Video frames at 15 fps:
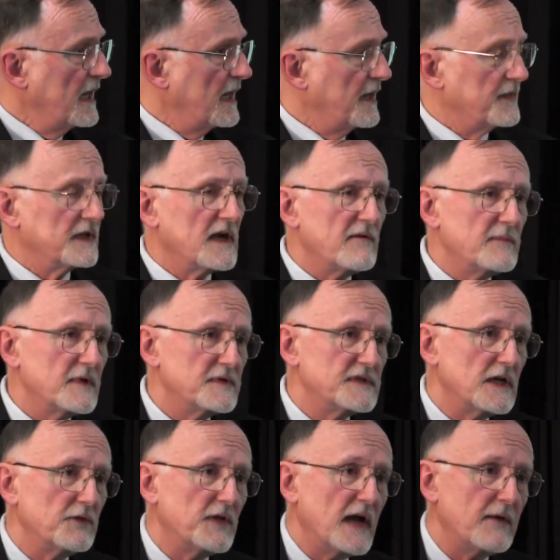The government of
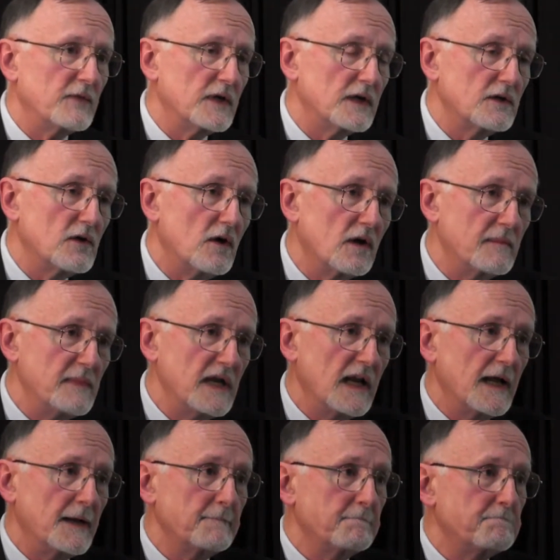South Africa called a
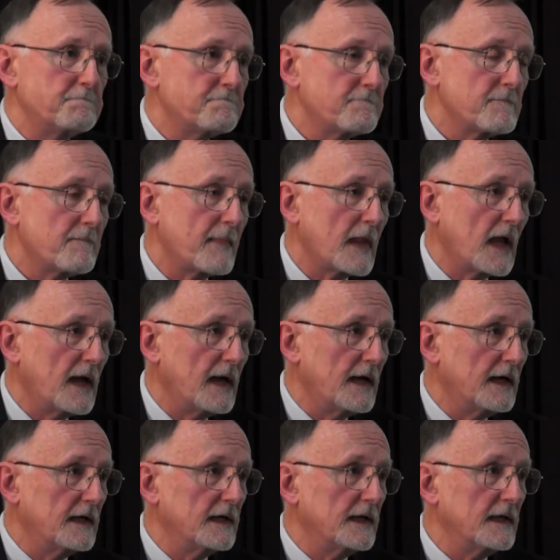meeting
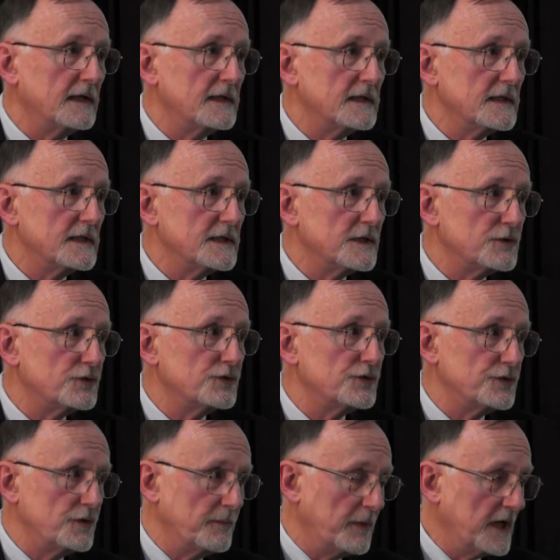to
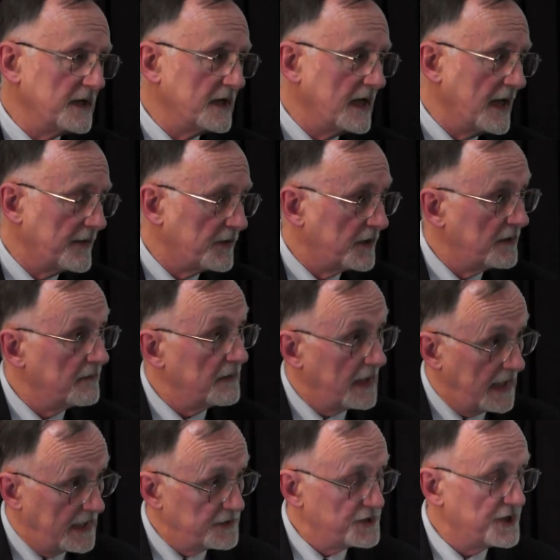bring together
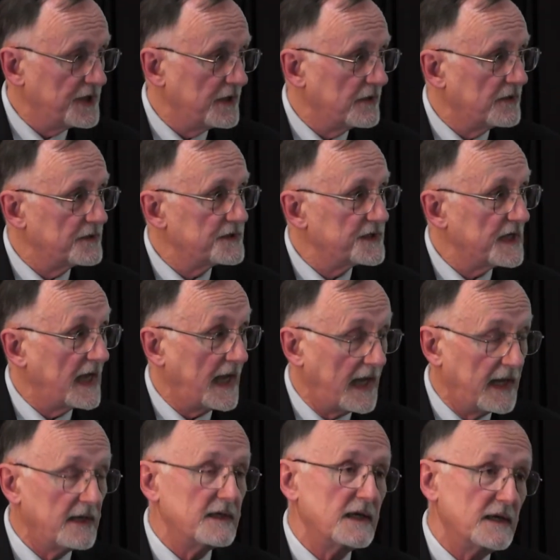NGOs
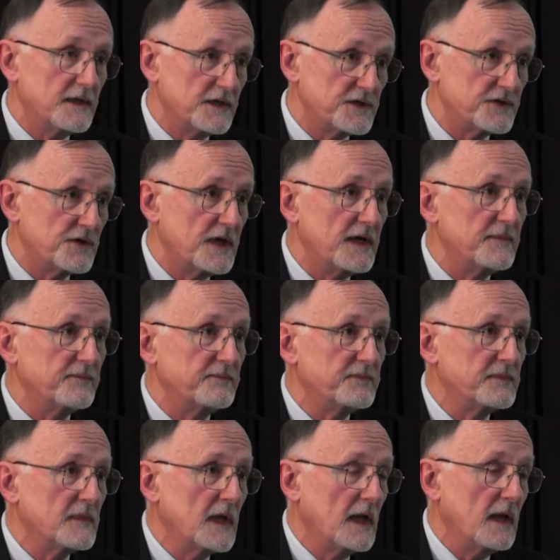and industry
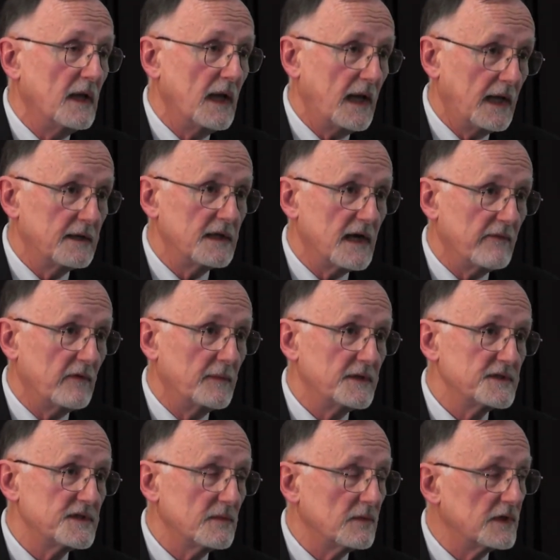and
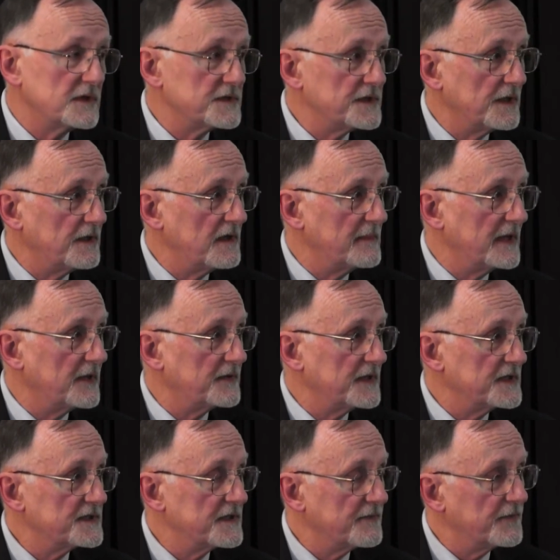governments that were concerned about
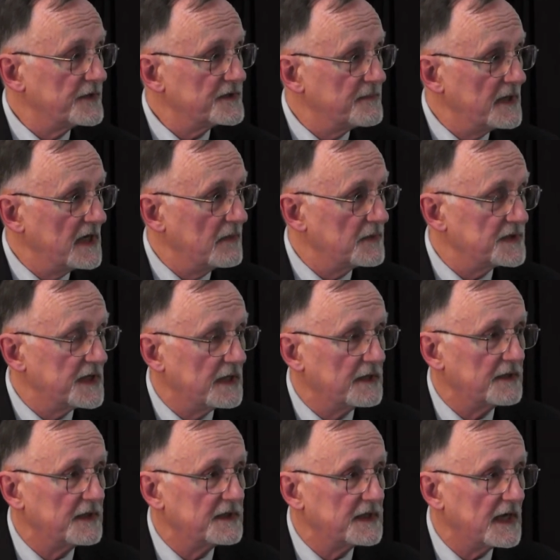this. The first meeting was held
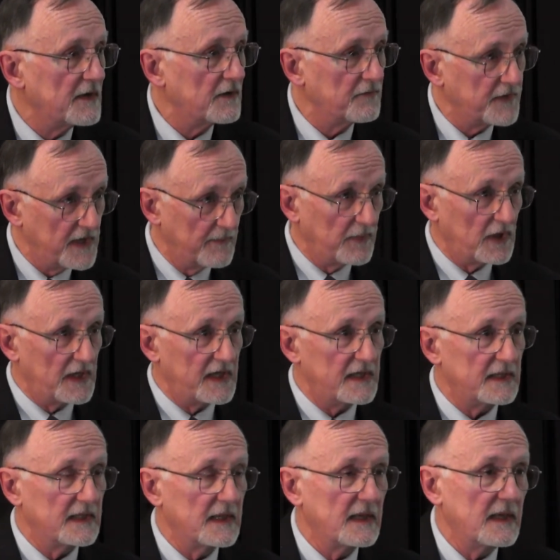in the town of
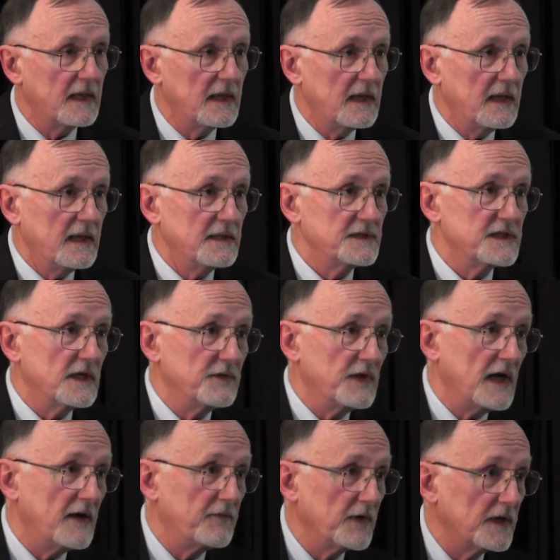Kimberley in South
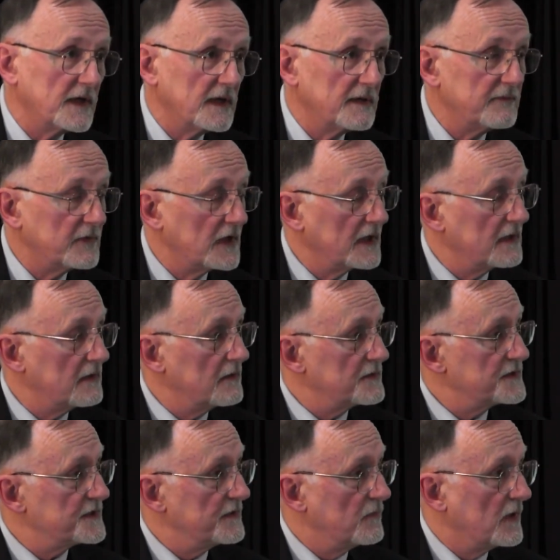Africa, very close to